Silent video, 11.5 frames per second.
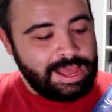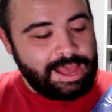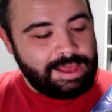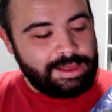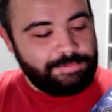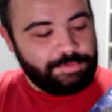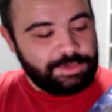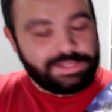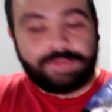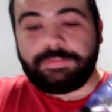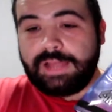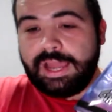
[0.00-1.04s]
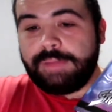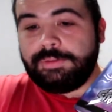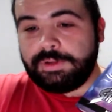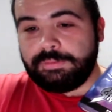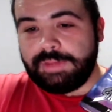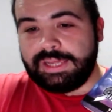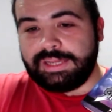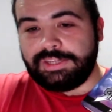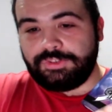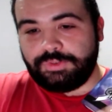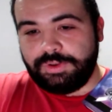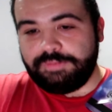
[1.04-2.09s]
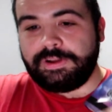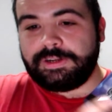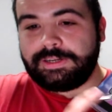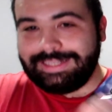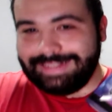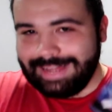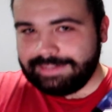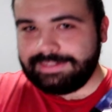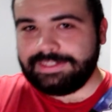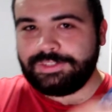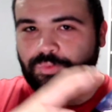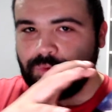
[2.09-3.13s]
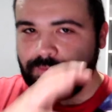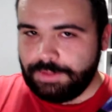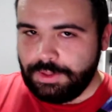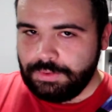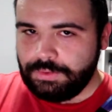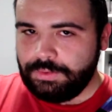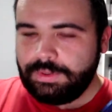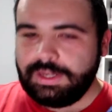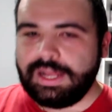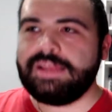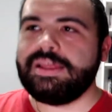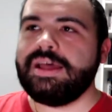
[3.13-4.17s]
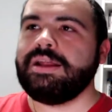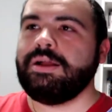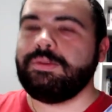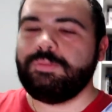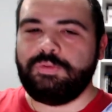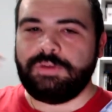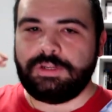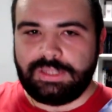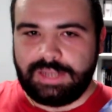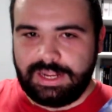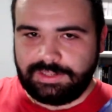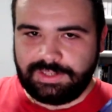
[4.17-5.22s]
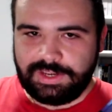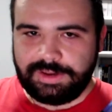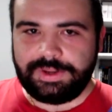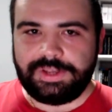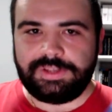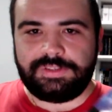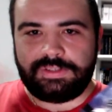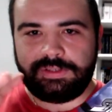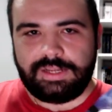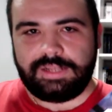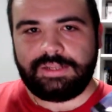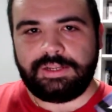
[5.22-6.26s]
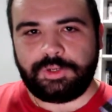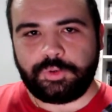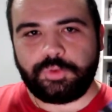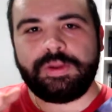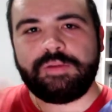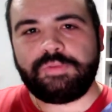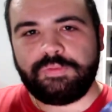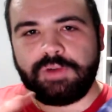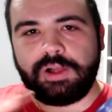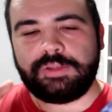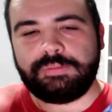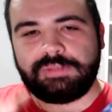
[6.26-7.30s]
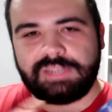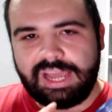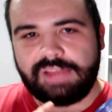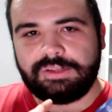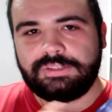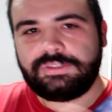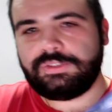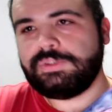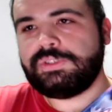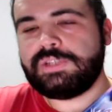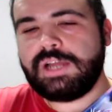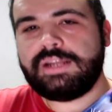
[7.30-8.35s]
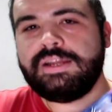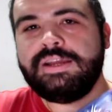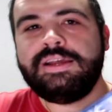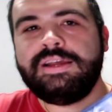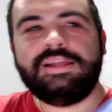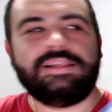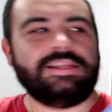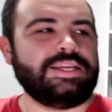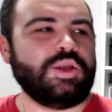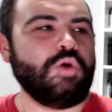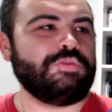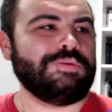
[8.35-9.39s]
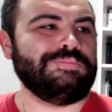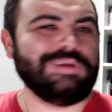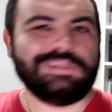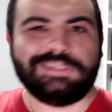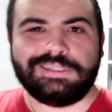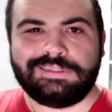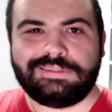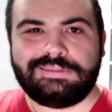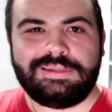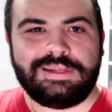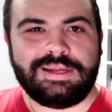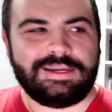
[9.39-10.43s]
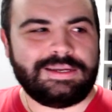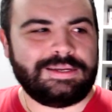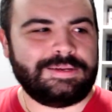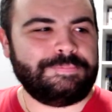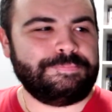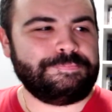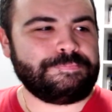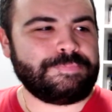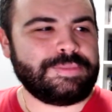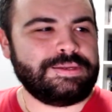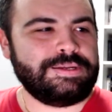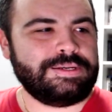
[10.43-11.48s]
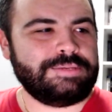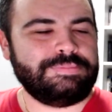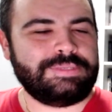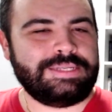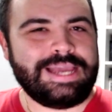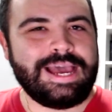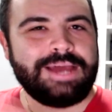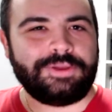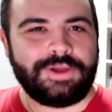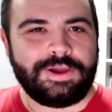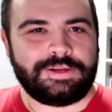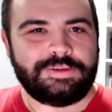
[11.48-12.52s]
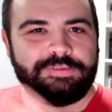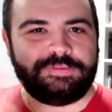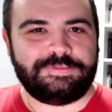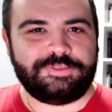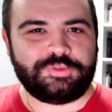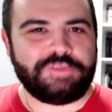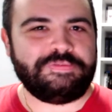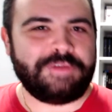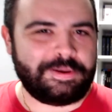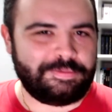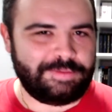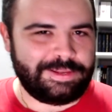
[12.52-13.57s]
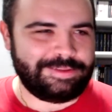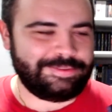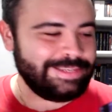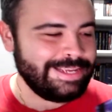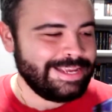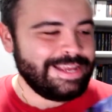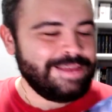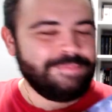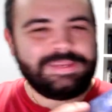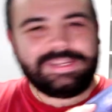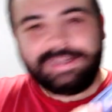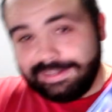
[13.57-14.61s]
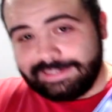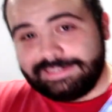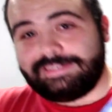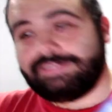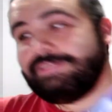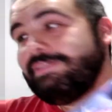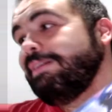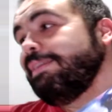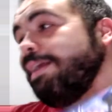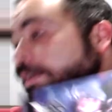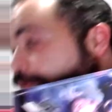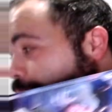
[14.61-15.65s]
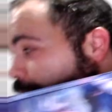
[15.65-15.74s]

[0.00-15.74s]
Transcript: Uh, for example, I am going to make a Street Fighter Classics review and then I'll move on to the next series and, and group every volume together. So it's not like an overabundant um, uh, catalog of Street Fighter videos because a lot of